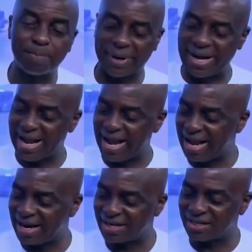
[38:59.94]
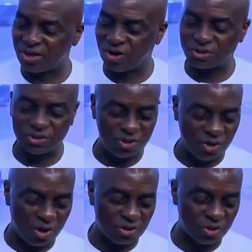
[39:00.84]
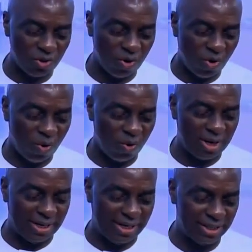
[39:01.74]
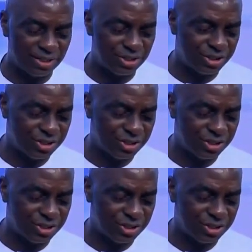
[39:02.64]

Prayer does not only